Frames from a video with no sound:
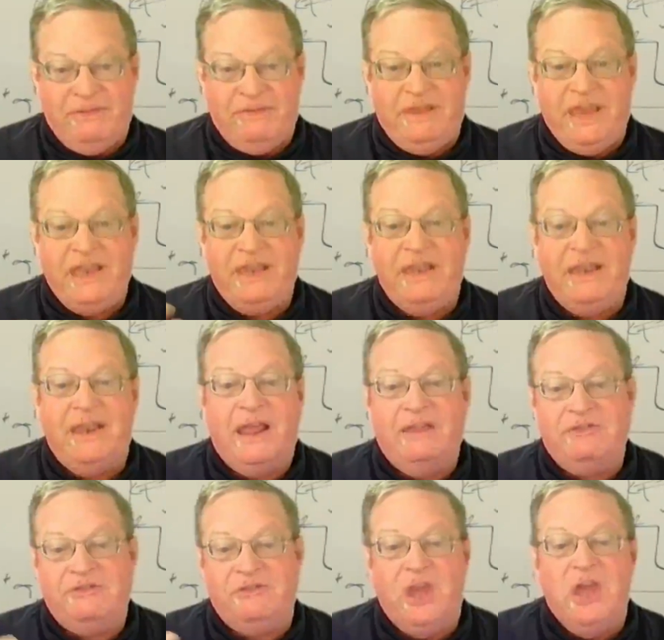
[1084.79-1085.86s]
It's hidden
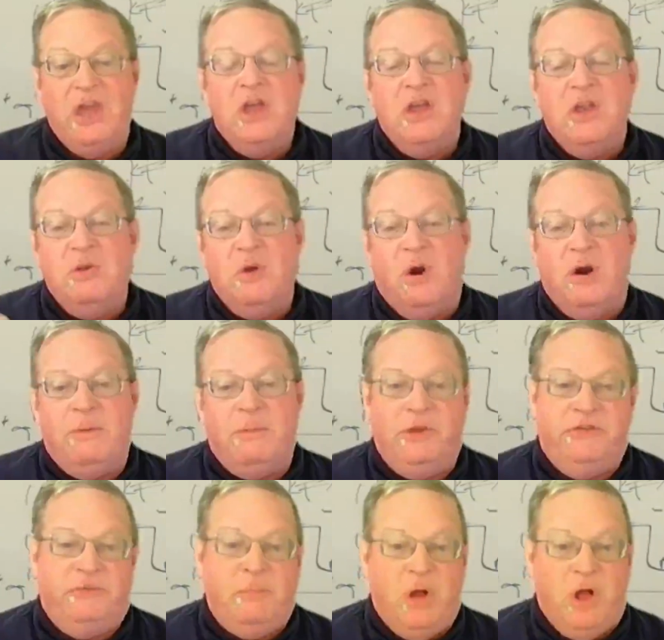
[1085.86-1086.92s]
as
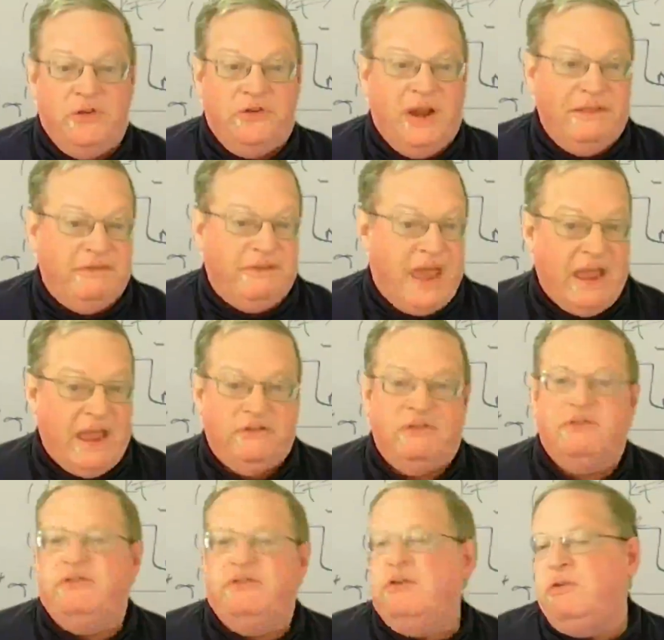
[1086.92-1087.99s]
normal small
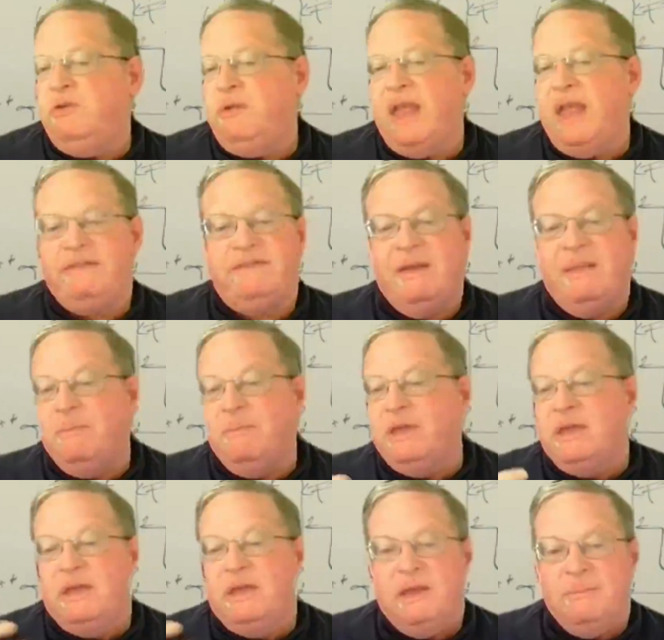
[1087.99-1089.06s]
transactions. So you get some
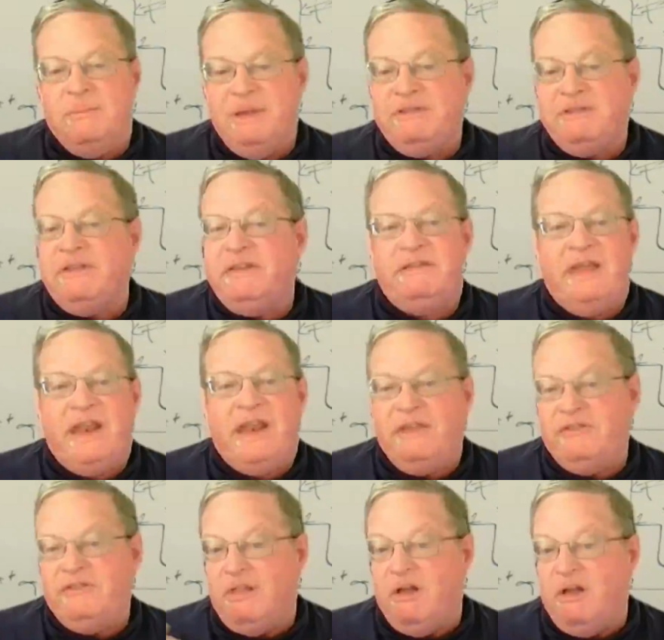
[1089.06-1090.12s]
business that
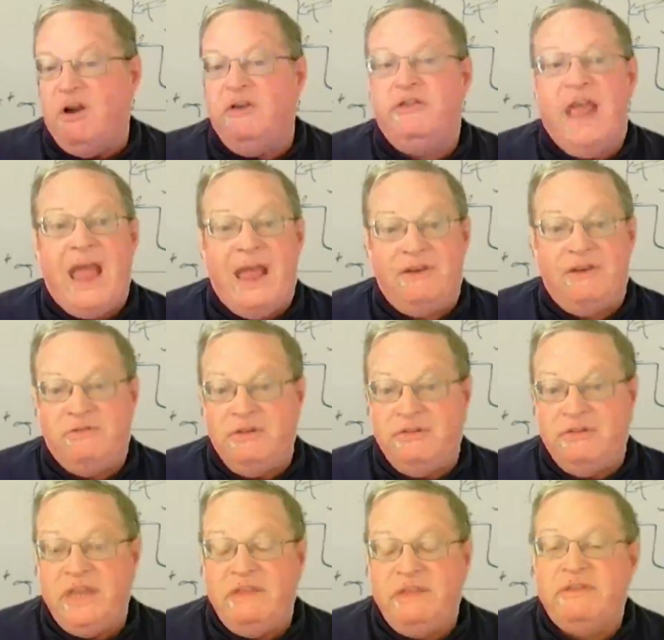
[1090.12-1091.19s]
has large cash
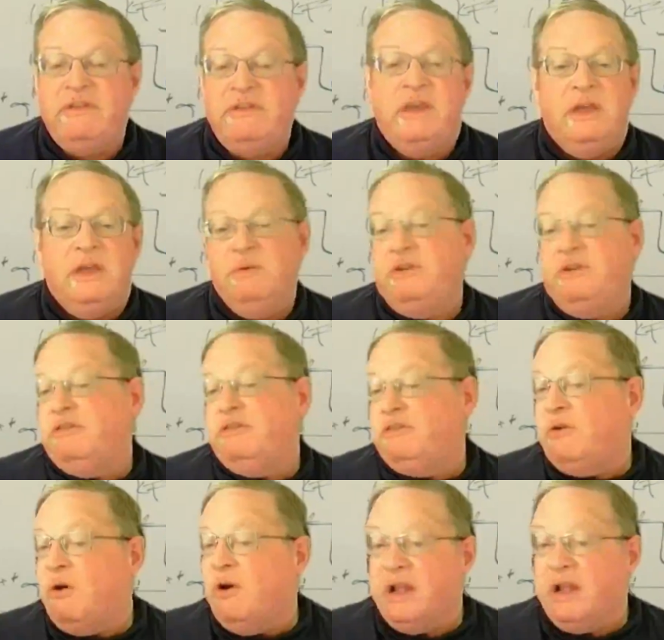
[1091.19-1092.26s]
receipts, which
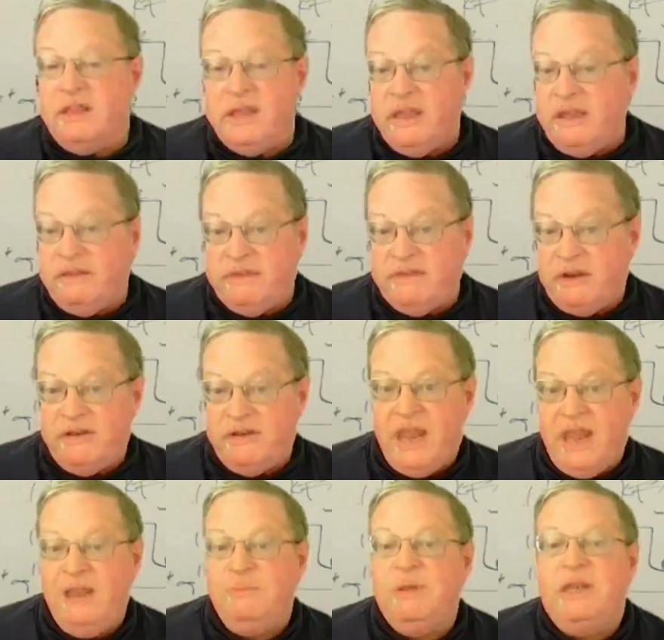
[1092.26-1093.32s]
historically is
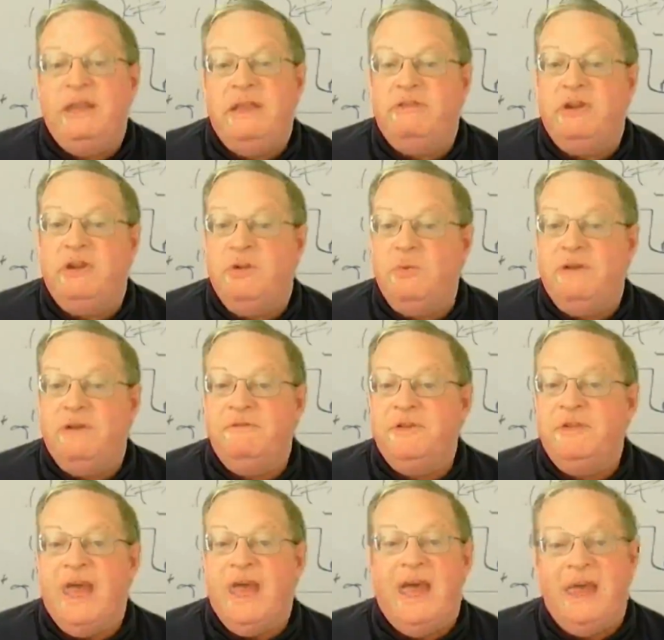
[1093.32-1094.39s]
entertainment is a good one for
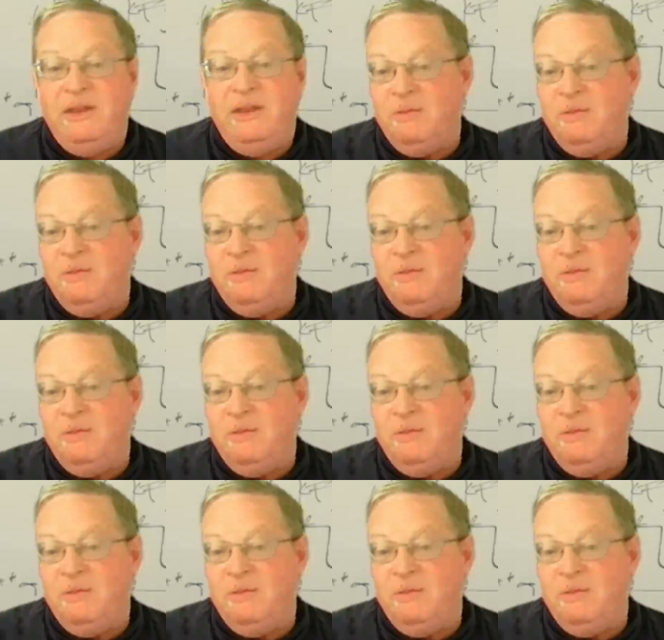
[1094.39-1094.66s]
that.